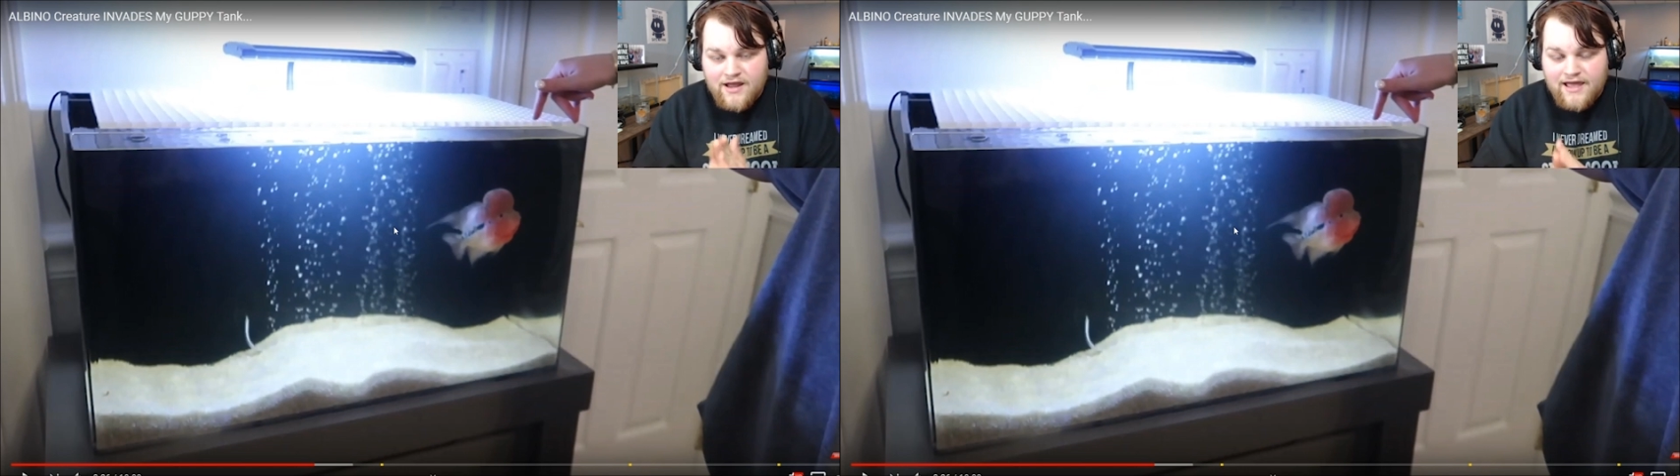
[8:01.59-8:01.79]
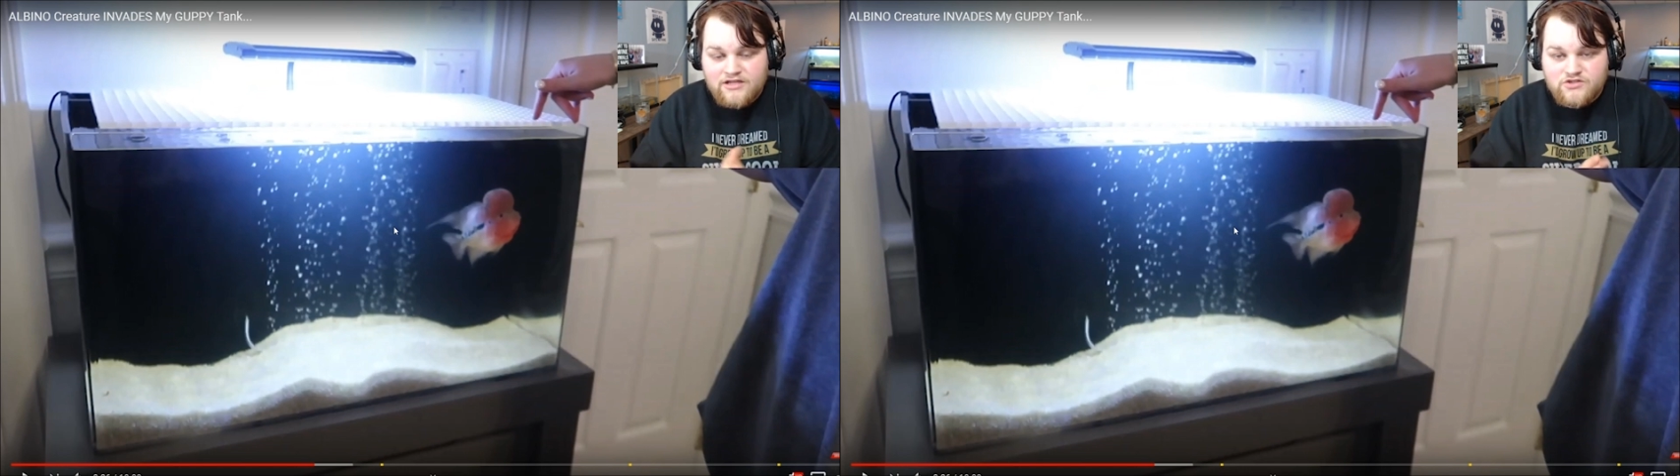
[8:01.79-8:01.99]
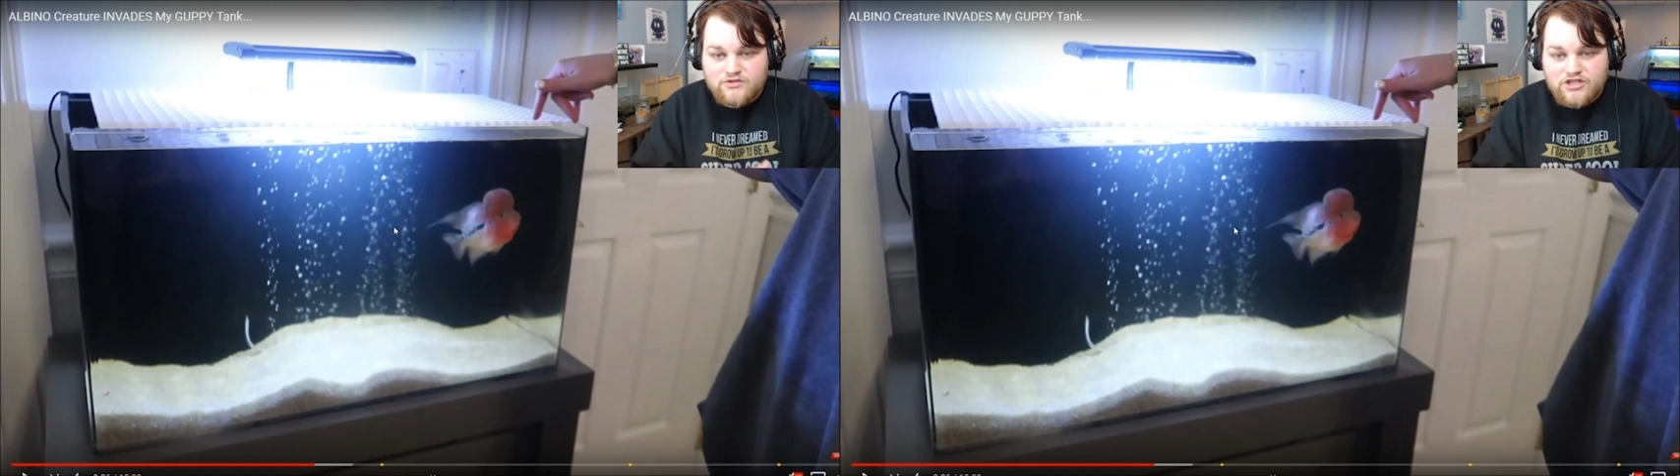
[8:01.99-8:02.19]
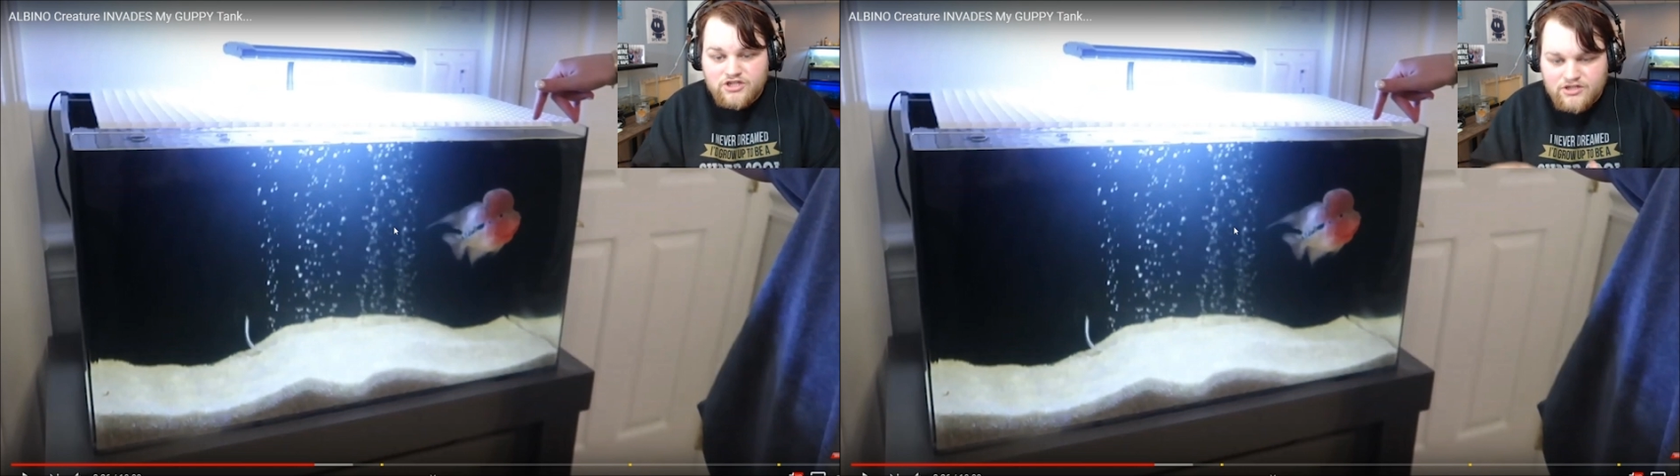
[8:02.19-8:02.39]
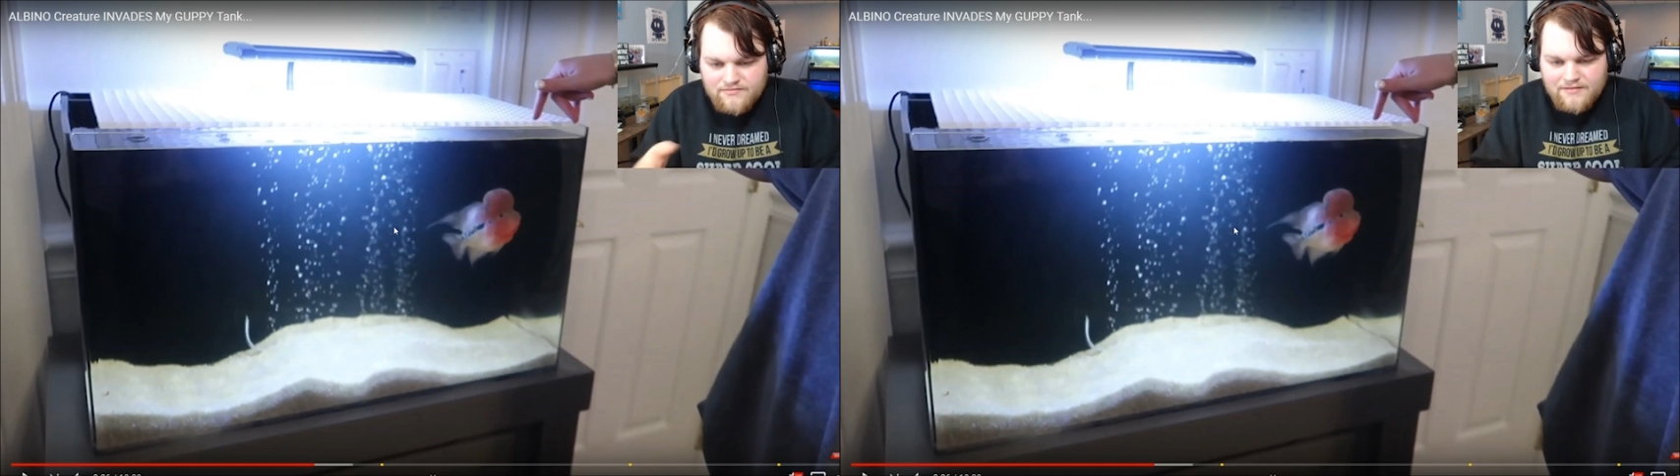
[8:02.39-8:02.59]
hands really
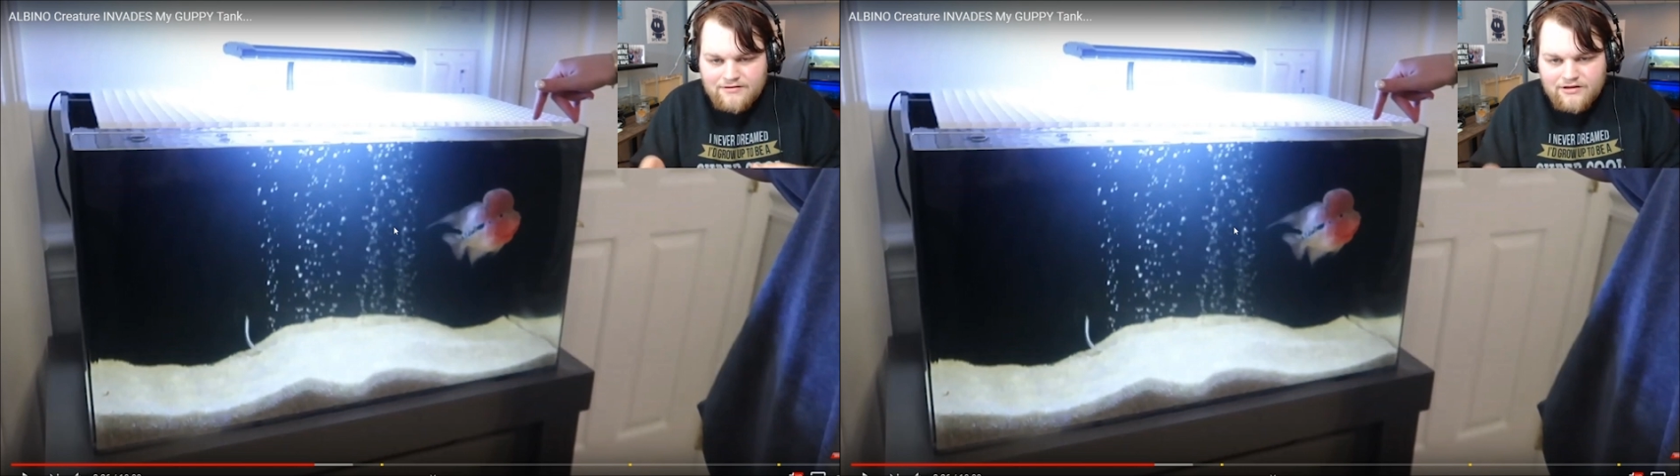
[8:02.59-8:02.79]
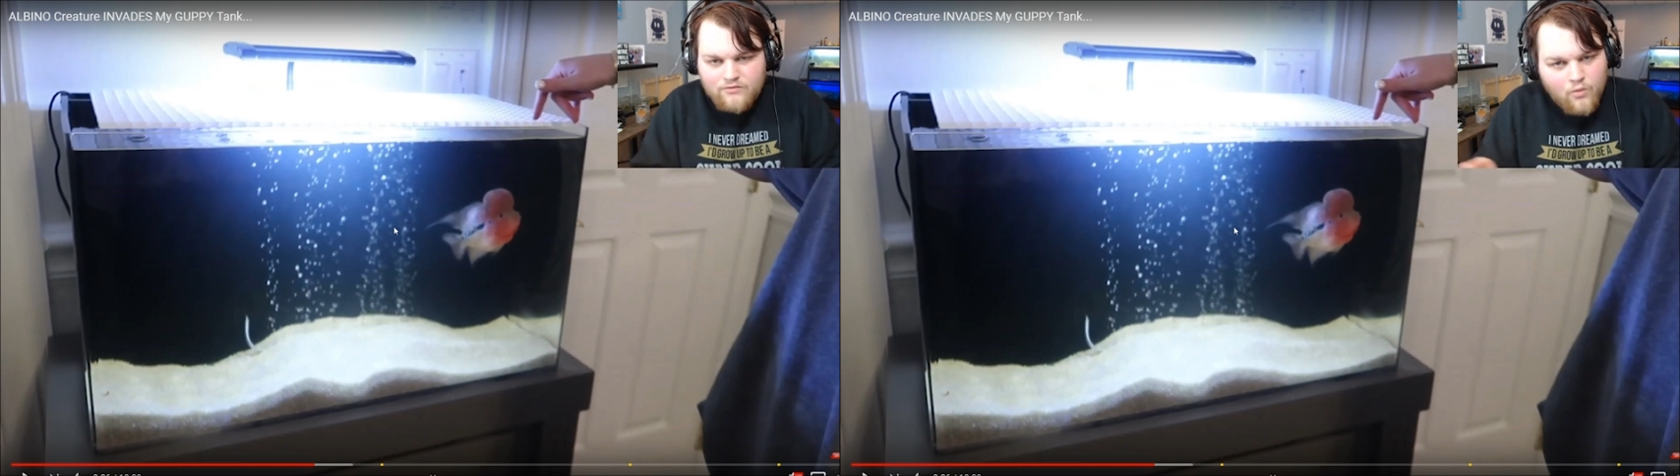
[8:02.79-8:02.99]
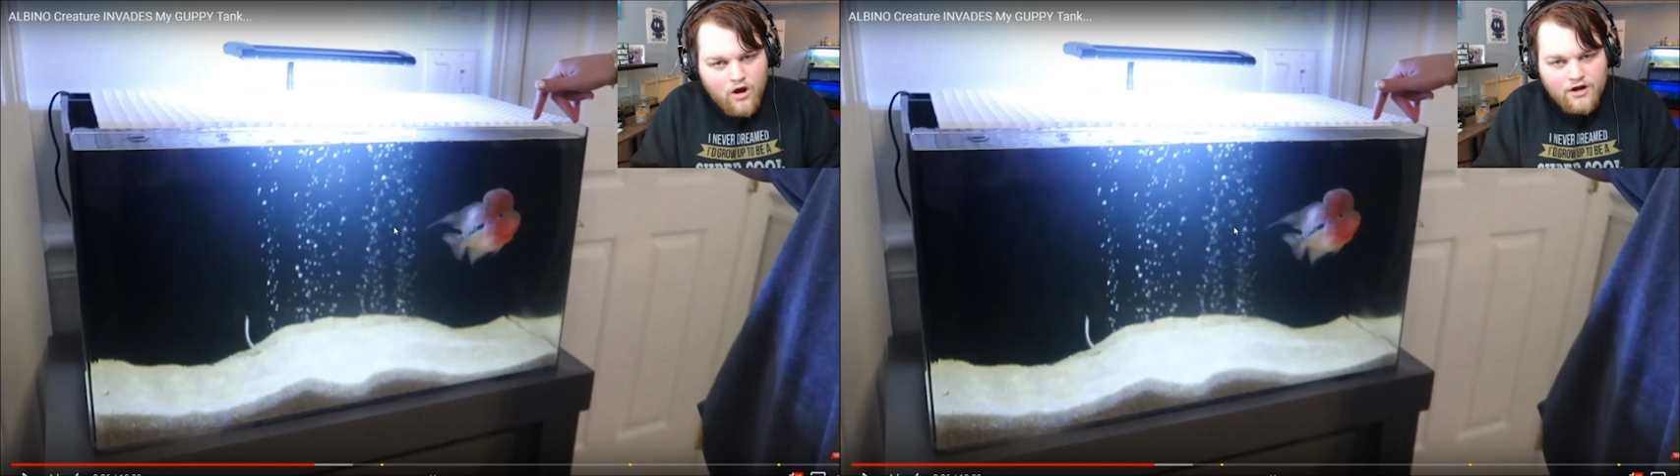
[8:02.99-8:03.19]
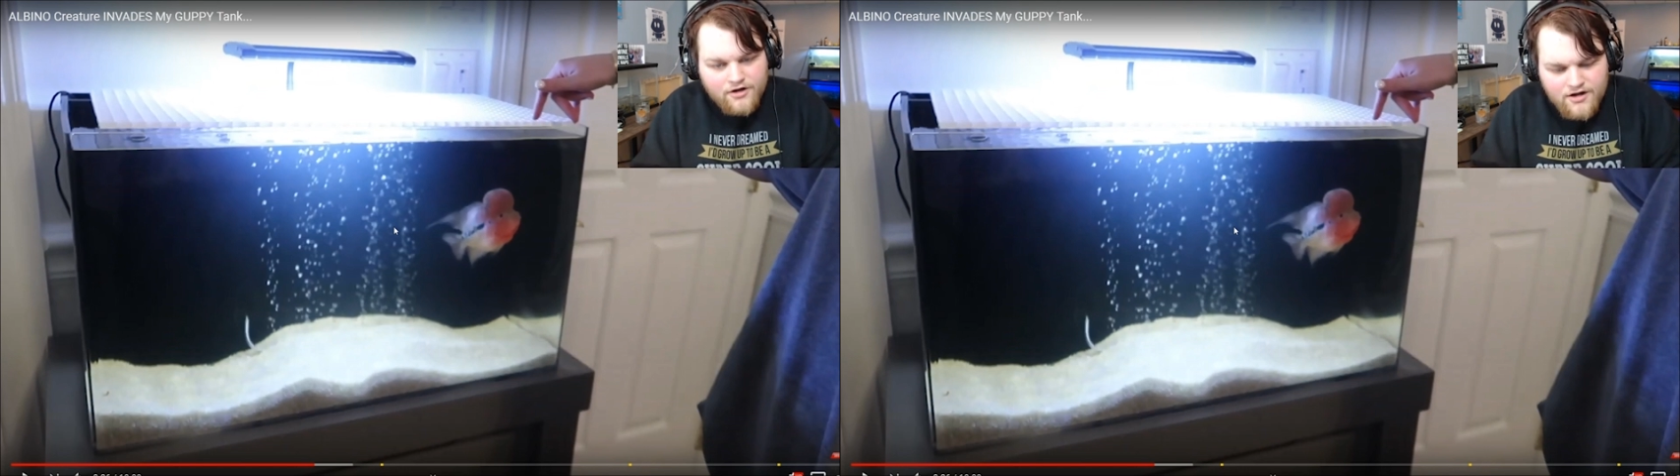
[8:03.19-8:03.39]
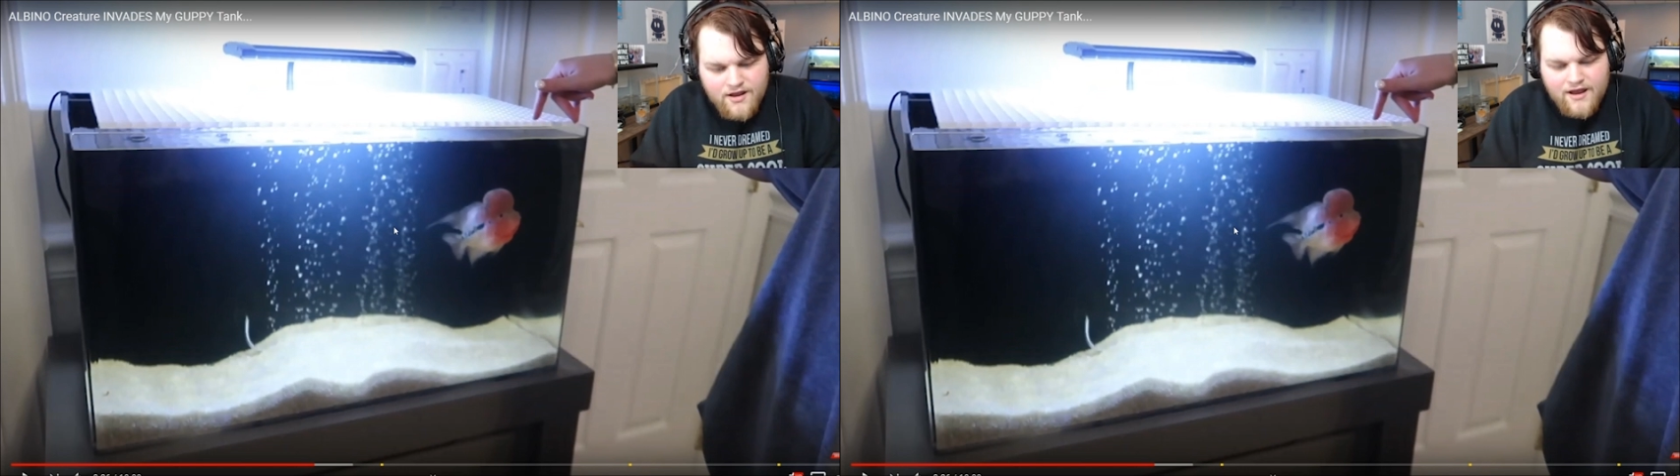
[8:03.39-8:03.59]
good, maybe in
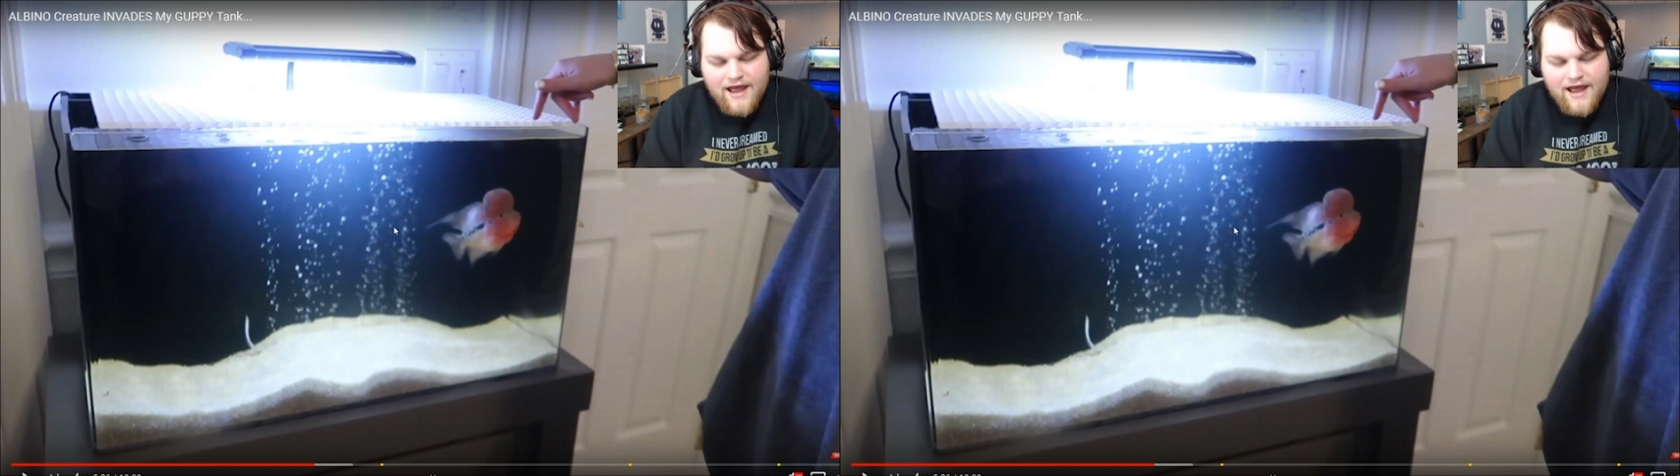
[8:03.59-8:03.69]
water,